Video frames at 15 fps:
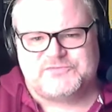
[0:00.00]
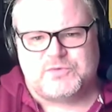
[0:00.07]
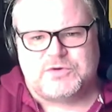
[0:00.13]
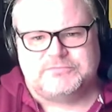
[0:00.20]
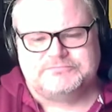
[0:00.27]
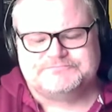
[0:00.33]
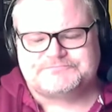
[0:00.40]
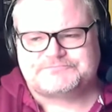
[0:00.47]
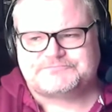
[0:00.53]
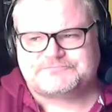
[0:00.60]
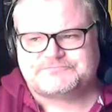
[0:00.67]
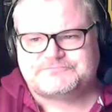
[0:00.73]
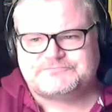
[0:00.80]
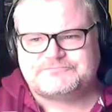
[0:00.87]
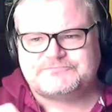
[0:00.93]
one.
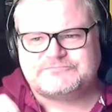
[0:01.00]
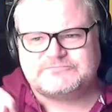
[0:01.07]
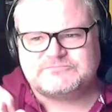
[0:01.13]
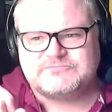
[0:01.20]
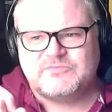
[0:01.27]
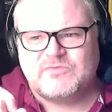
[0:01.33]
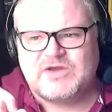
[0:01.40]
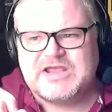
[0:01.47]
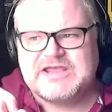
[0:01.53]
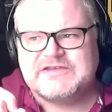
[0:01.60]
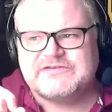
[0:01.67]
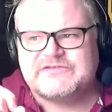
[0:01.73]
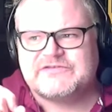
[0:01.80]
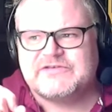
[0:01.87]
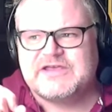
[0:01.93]

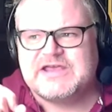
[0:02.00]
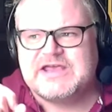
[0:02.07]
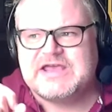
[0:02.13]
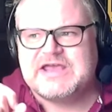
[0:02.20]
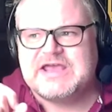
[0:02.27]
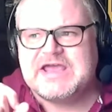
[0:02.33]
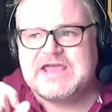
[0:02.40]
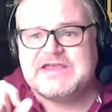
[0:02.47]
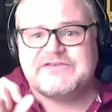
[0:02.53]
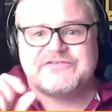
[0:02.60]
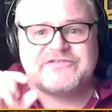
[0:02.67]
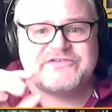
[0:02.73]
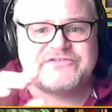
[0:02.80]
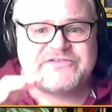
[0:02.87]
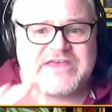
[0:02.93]
It's the
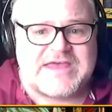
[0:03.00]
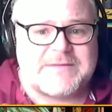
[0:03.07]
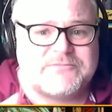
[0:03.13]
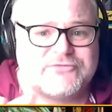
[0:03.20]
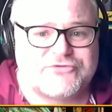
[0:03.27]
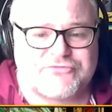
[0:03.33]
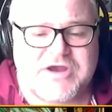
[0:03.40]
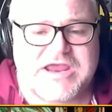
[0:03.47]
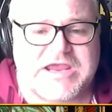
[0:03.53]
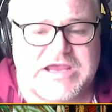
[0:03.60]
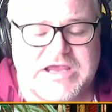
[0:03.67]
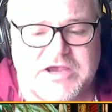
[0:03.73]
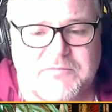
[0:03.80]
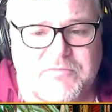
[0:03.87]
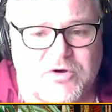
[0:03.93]
same
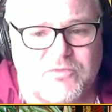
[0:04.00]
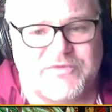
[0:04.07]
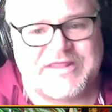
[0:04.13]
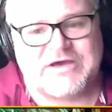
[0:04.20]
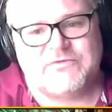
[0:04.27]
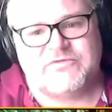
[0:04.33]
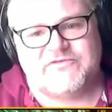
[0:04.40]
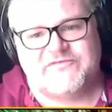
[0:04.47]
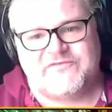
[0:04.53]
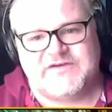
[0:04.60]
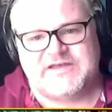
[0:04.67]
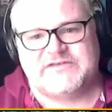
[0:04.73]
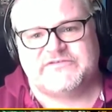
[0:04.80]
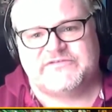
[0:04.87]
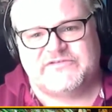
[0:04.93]
drink, but without the
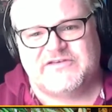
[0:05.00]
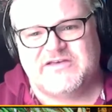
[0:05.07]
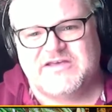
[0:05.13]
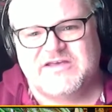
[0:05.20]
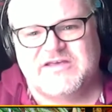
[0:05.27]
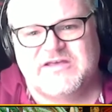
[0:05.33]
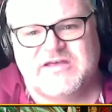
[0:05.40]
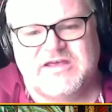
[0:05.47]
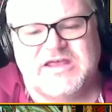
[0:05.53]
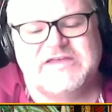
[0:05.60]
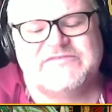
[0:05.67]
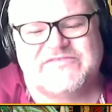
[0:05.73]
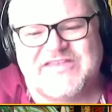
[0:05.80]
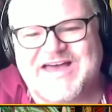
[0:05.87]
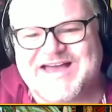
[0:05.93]
fizz,
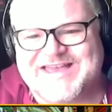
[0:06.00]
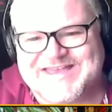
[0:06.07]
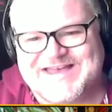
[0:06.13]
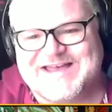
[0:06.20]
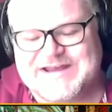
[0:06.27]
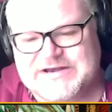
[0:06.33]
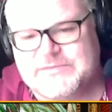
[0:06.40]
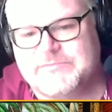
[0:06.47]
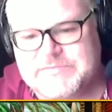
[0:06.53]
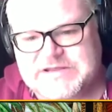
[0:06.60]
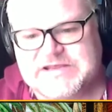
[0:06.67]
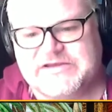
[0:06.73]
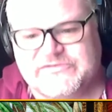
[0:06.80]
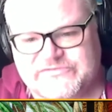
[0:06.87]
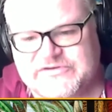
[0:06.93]
if that kind of
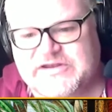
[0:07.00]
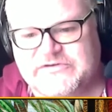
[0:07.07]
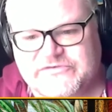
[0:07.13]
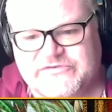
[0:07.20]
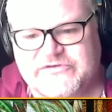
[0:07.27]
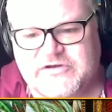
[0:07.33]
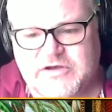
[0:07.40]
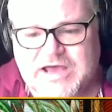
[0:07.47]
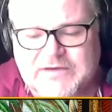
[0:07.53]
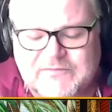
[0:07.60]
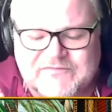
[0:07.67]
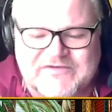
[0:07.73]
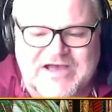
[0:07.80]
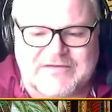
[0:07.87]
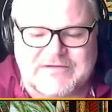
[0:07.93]
makes sense to you.
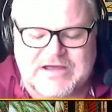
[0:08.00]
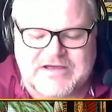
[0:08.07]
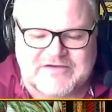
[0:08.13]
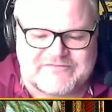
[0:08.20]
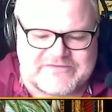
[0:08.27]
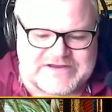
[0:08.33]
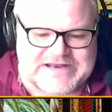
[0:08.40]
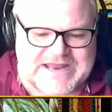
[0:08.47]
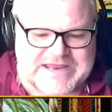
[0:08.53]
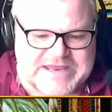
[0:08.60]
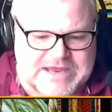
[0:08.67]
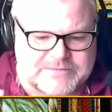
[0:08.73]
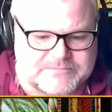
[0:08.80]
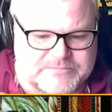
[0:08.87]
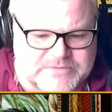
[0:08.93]
However, I feel like
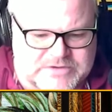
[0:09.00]
I'm